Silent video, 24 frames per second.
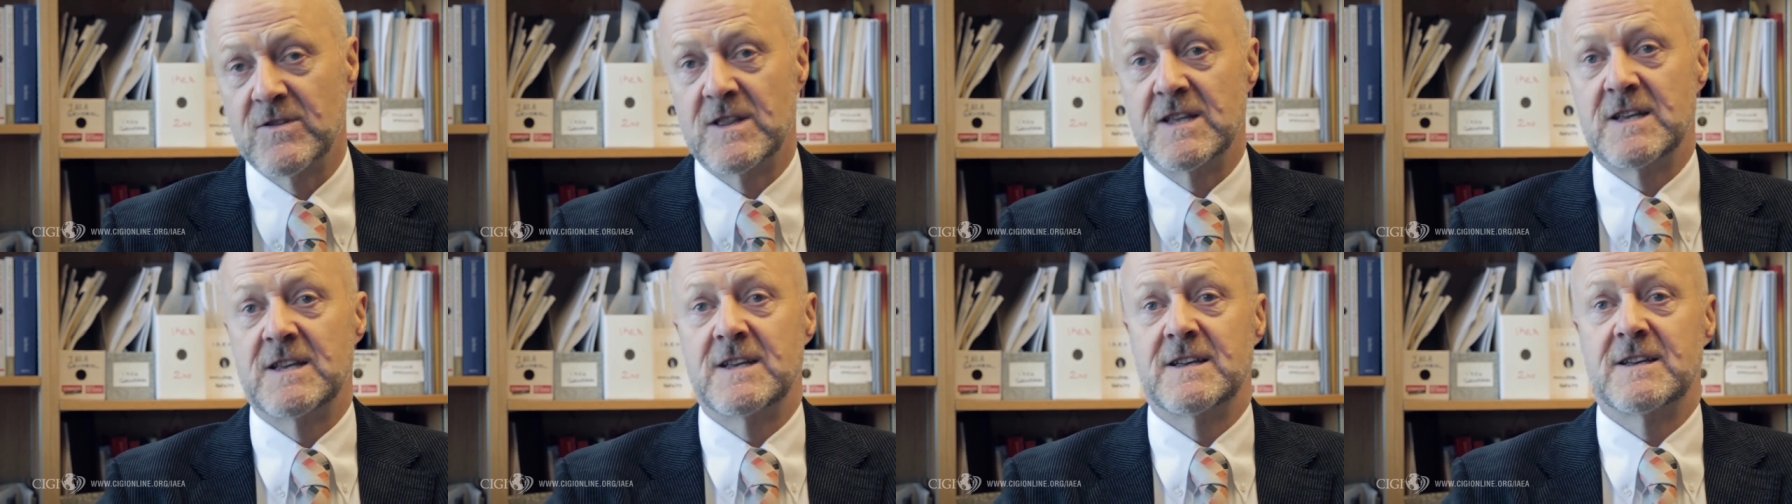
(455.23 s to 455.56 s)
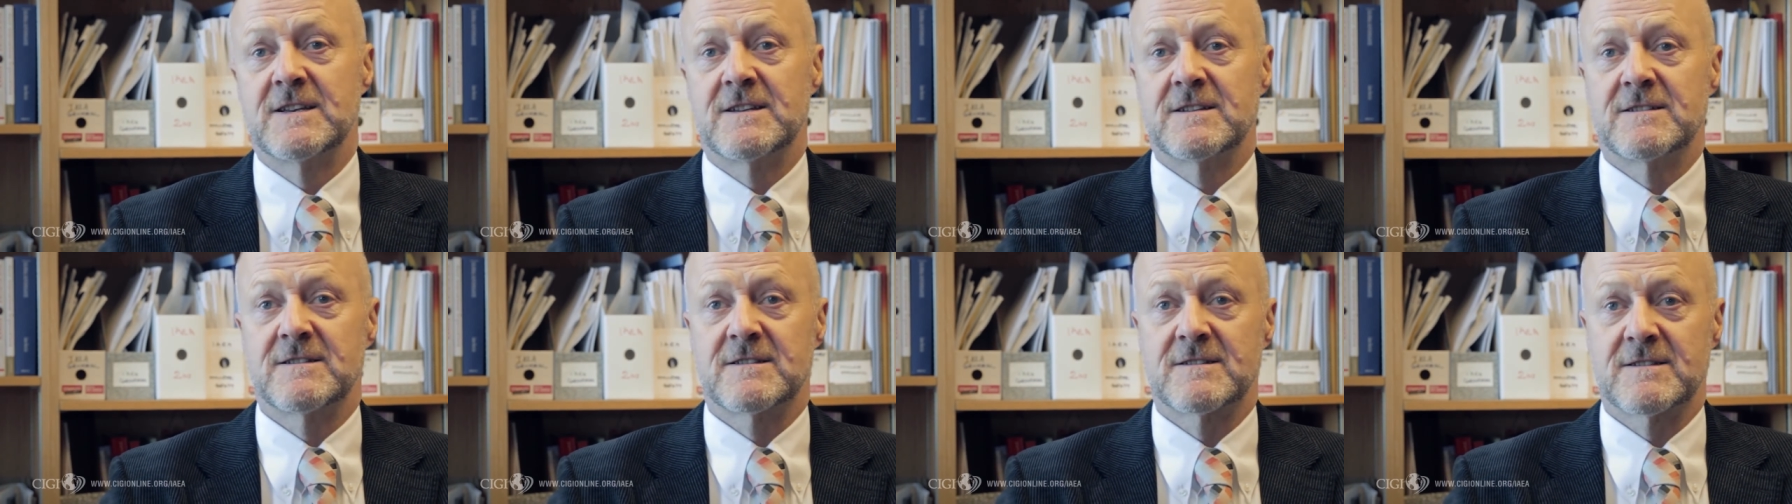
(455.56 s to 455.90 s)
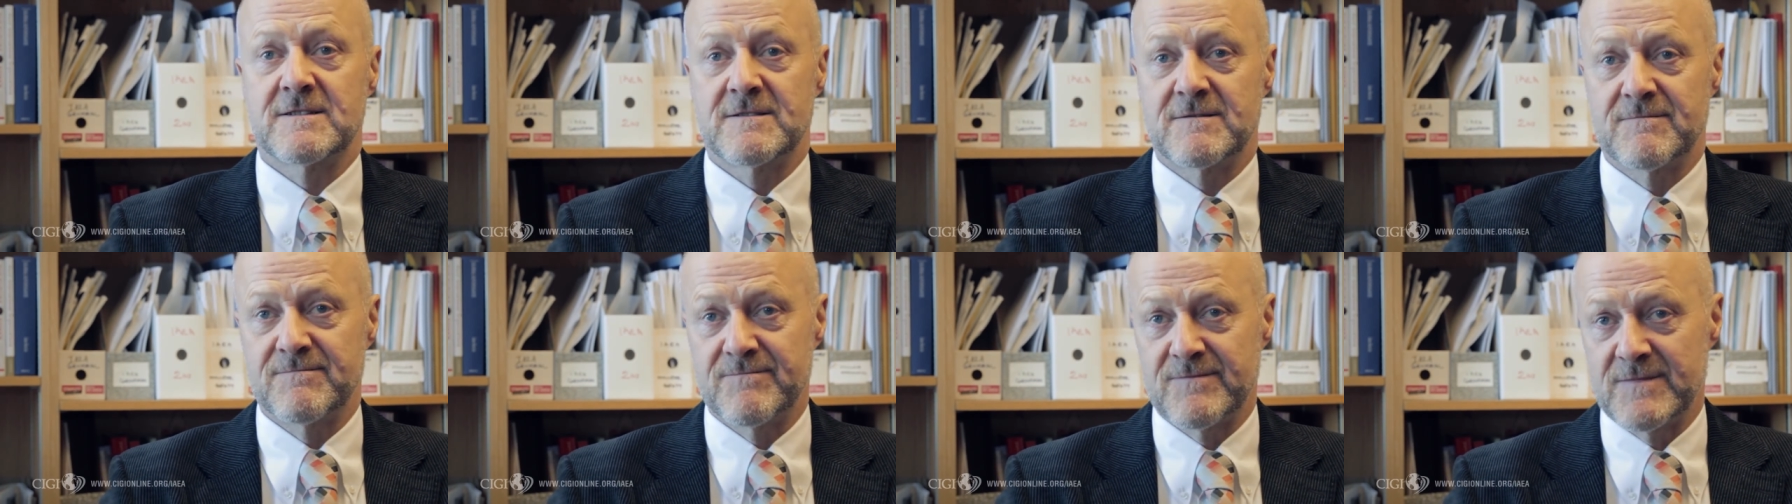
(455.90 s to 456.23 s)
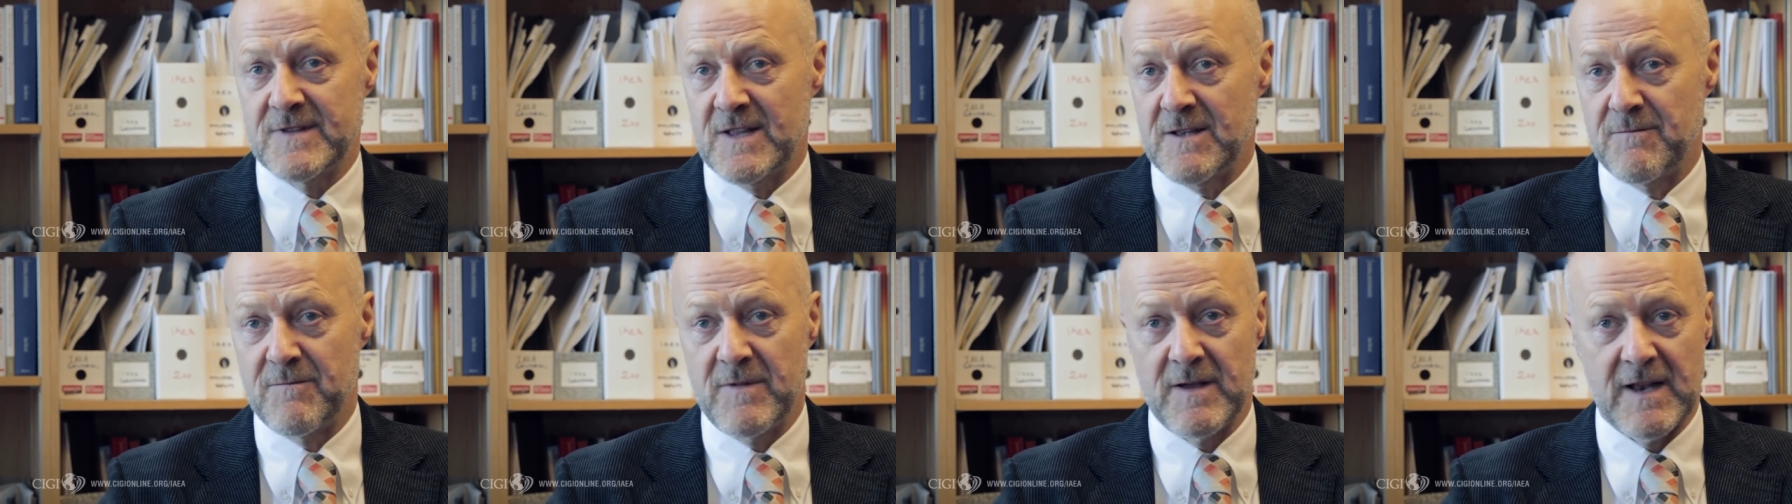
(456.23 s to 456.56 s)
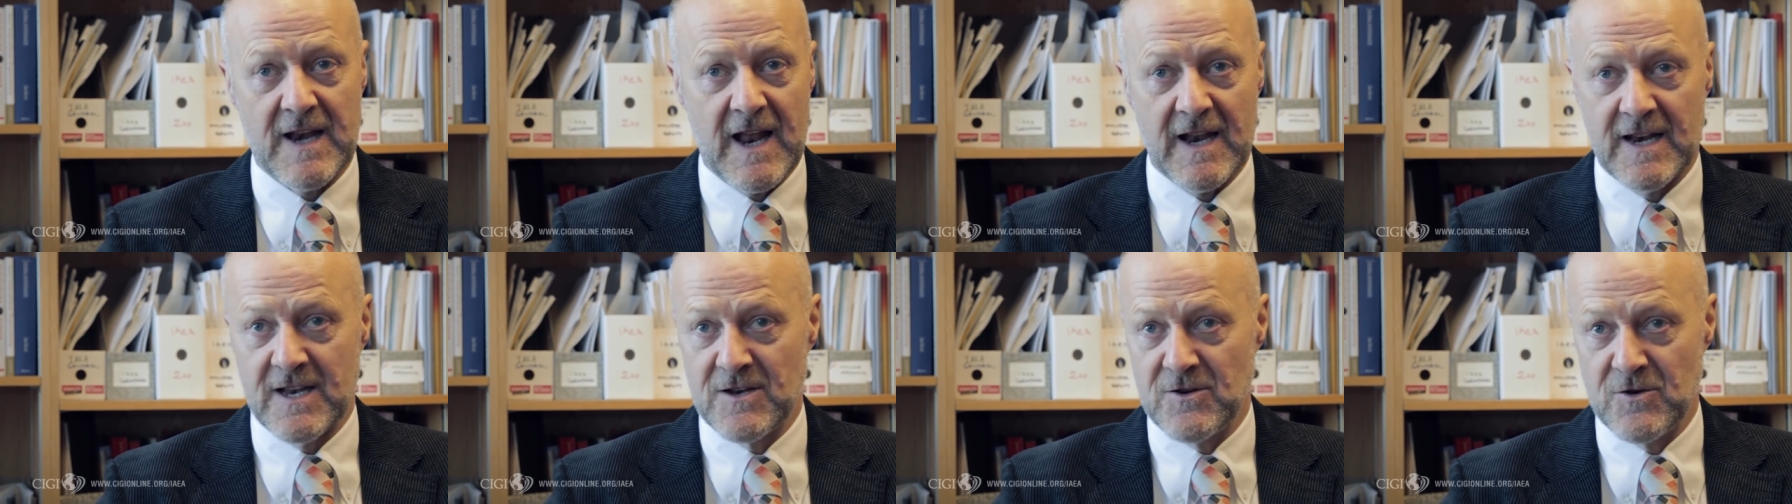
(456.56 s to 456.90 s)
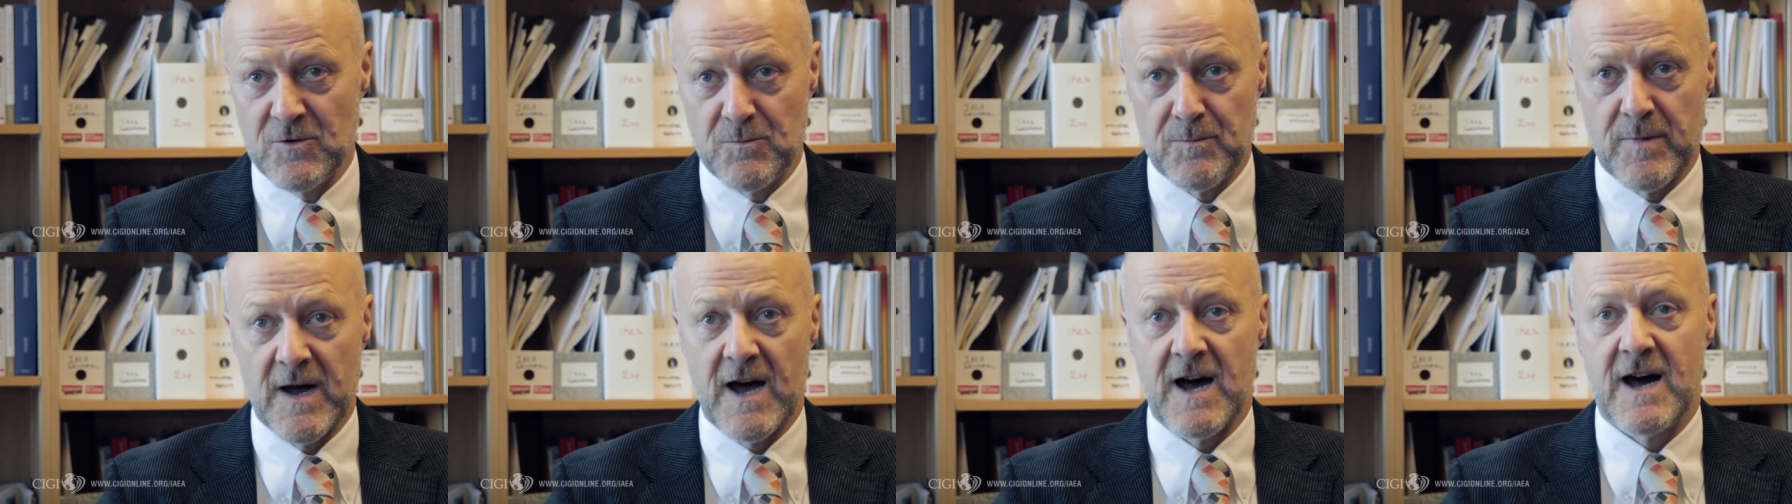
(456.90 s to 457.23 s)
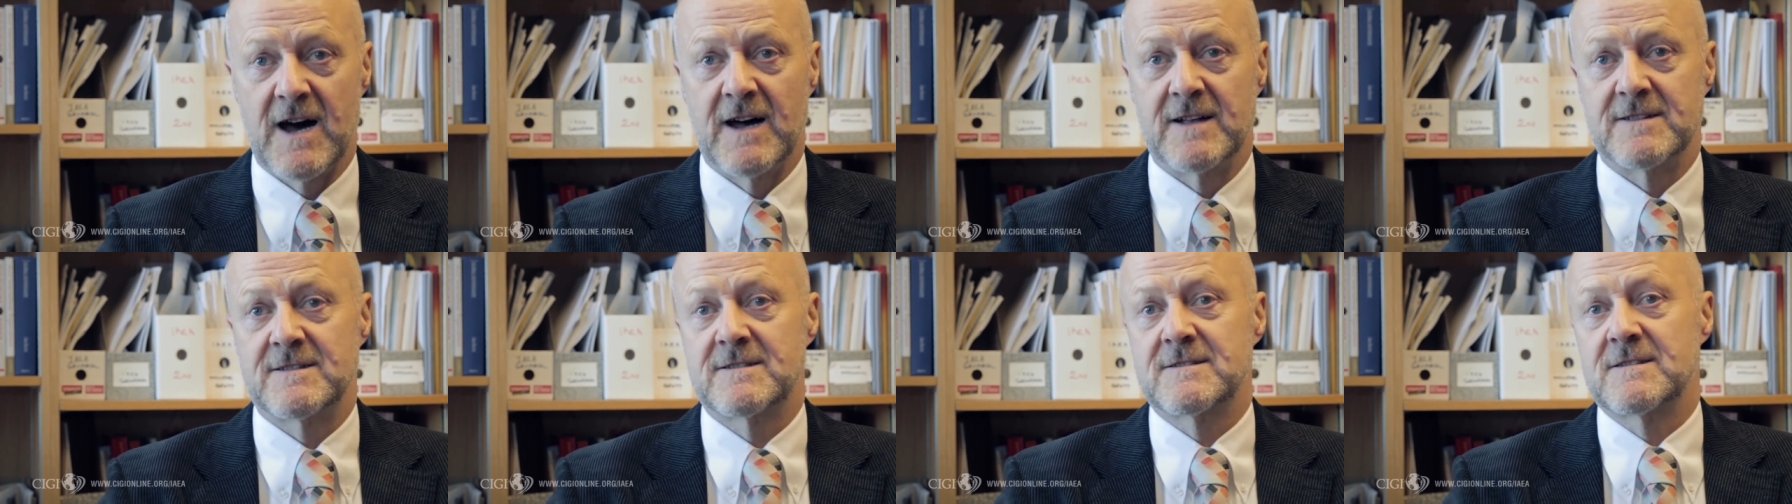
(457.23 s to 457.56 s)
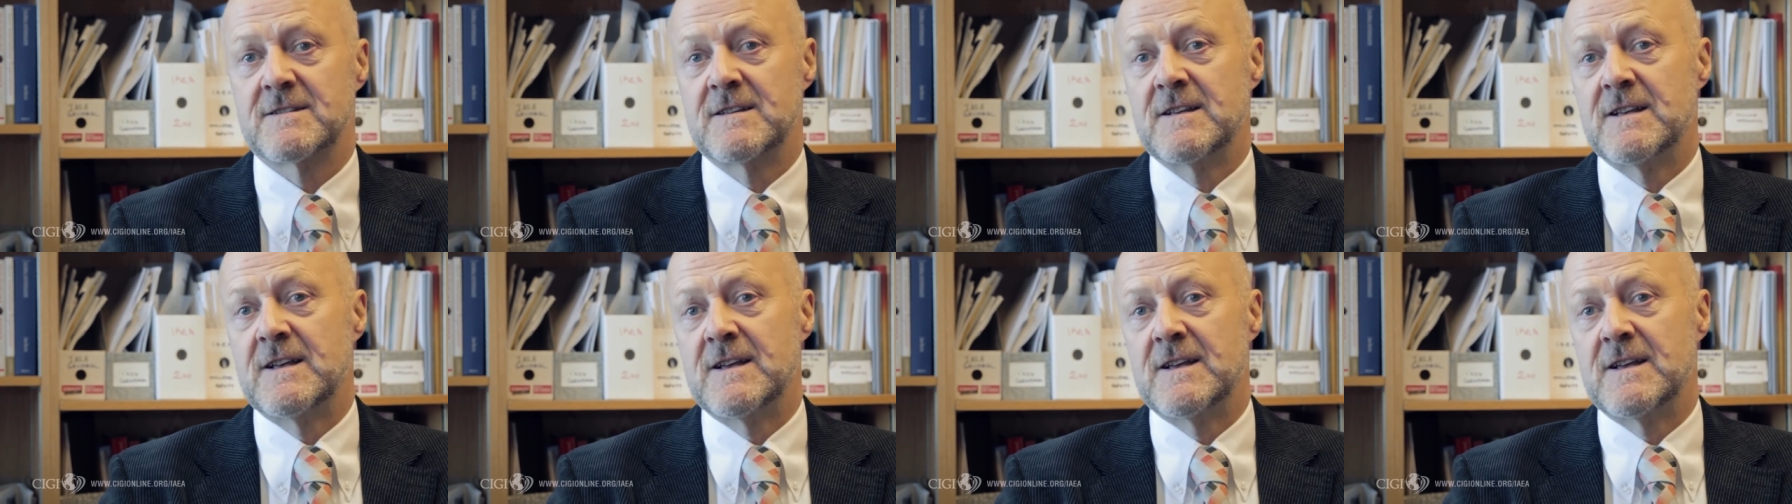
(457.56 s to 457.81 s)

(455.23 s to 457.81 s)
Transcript: the years. They've been adding new parts.